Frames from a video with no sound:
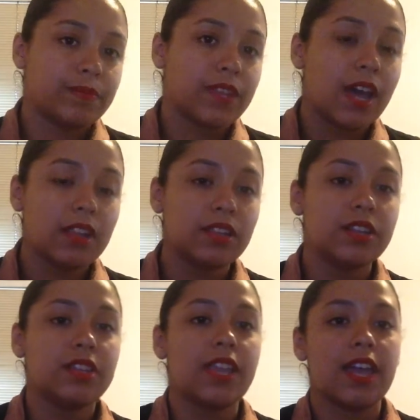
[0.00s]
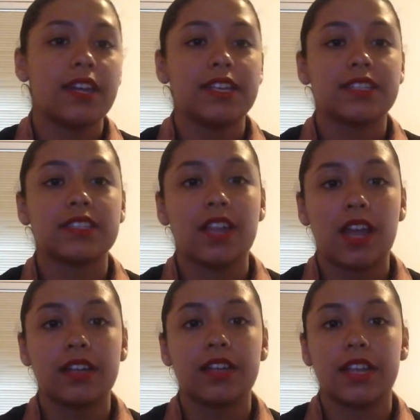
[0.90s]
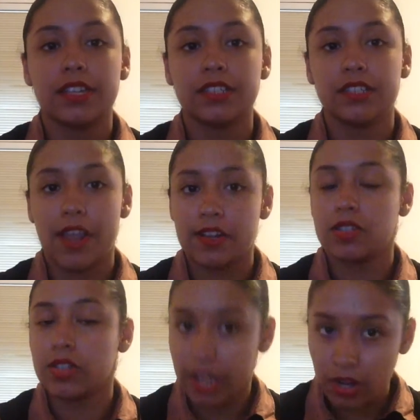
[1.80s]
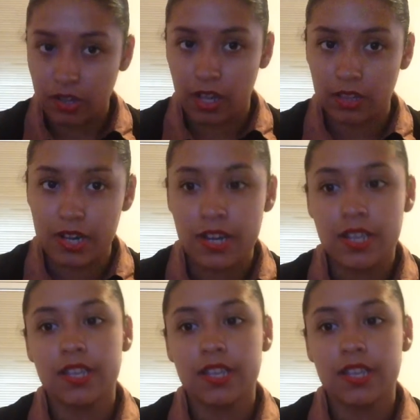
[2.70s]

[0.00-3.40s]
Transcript: color that is not a natural hair color,